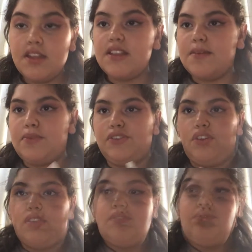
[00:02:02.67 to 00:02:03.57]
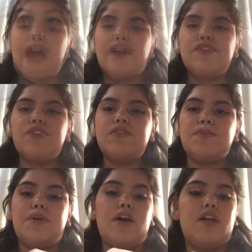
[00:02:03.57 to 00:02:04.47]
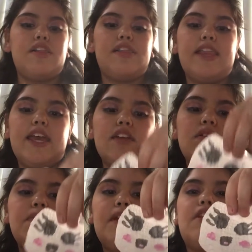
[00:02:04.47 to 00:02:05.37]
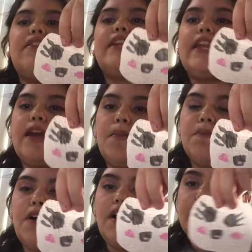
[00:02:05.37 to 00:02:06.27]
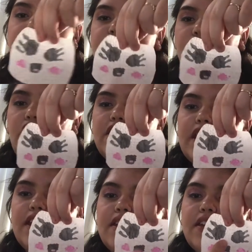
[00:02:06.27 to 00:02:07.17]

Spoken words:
Let me draw the face. So I just put a little bit of nail polish on it